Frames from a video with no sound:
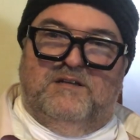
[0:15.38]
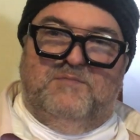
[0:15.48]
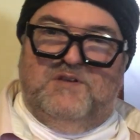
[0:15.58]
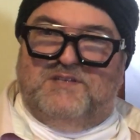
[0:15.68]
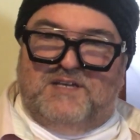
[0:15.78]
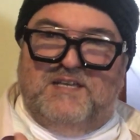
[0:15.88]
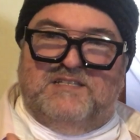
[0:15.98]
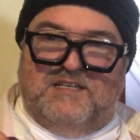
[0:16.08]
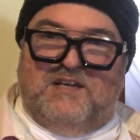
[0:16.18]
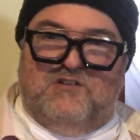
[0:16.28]
Music is
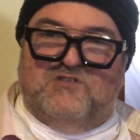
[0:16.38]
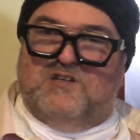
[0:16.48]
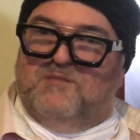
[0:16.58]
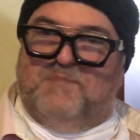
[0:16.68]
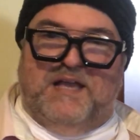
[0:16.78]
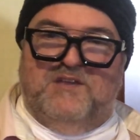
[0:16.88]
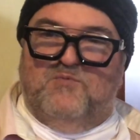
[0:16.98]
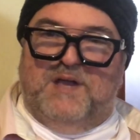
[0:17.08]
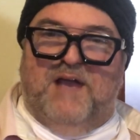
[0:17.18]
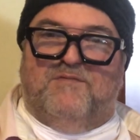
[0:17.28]
the constant companion
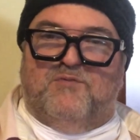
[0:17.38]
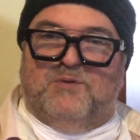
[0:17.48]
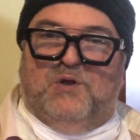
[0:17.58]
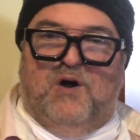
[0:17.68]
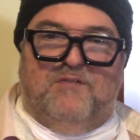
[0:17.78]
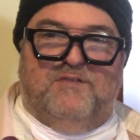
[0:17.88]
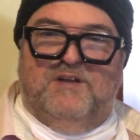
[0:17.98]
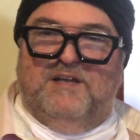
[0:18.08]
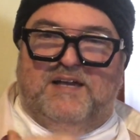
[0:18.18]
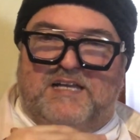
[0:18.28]
we have through life.
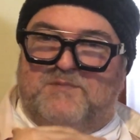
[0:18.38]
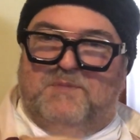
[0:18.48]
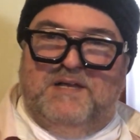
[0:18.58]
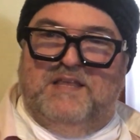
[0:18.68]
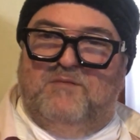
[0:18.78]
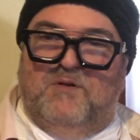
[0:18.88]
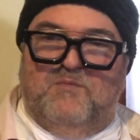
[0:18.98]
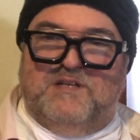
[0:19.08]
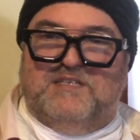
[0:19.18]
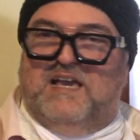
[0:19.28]
It's been there when
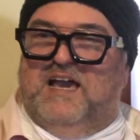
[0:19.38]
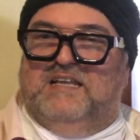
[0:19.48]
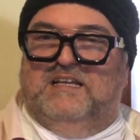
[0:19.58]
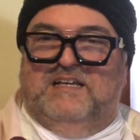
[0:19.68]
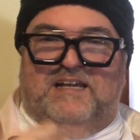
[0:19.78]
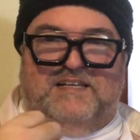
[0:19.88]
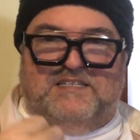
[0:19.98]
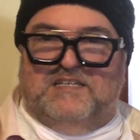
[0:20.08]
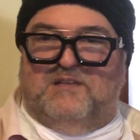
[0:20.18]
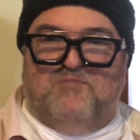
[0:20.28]
we're sad, it's
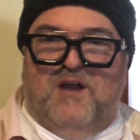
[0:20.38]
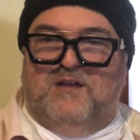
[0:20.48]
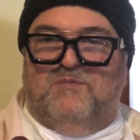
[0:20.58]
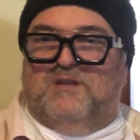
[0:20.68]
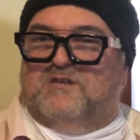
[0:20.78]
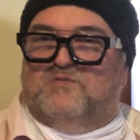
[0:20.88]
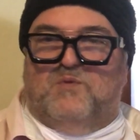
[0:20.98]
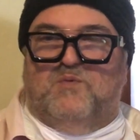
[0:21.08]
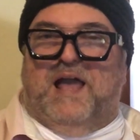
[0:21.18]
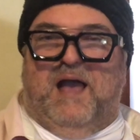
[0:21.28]
celebrated with us
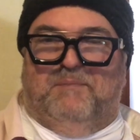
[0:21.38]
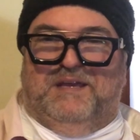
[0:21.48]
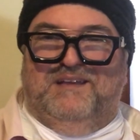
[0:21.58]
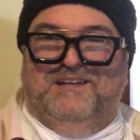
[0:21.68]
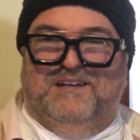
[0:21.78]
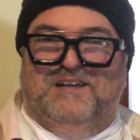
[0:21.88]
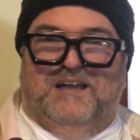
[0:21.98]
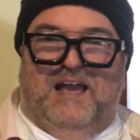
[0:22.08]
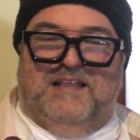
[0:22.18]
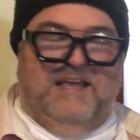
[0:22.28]
when we're happy.
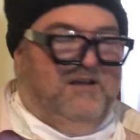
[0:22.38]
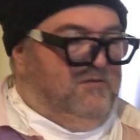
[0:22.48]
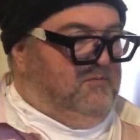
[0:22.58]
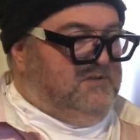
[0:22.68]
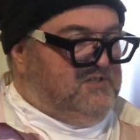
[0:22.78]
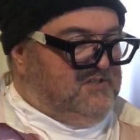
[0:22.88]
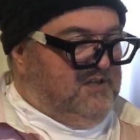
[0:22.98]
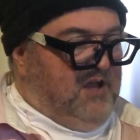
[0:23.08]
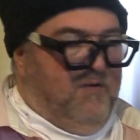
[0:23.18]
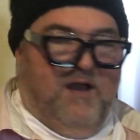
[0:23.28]
And now we're just going
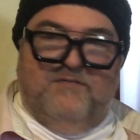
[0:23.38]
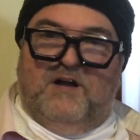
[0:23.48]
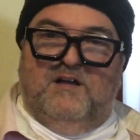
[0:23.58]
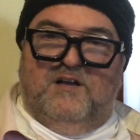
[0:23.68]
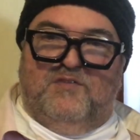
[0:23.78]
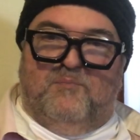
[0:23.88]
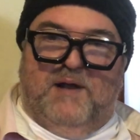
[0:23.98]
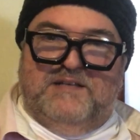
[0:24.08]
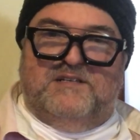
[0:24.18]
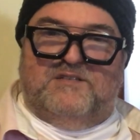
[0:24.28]
to go over the
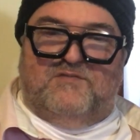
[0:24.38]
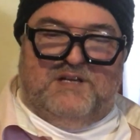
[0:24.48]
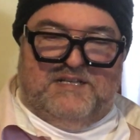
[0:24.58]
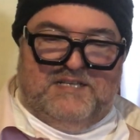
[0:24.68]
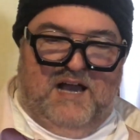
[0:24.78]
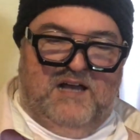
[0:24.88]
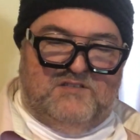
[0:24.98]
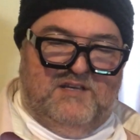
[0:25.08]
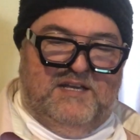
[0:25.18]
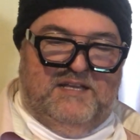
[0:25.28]
basics of the guitar
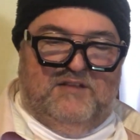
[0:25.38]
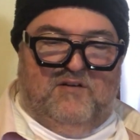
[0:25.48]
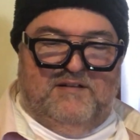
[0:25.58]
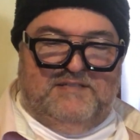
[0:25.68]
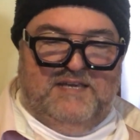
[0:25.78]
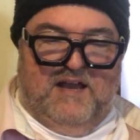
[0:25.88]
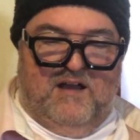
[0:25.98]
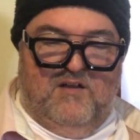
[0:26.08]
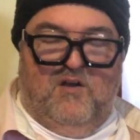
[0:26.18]
so you get an idea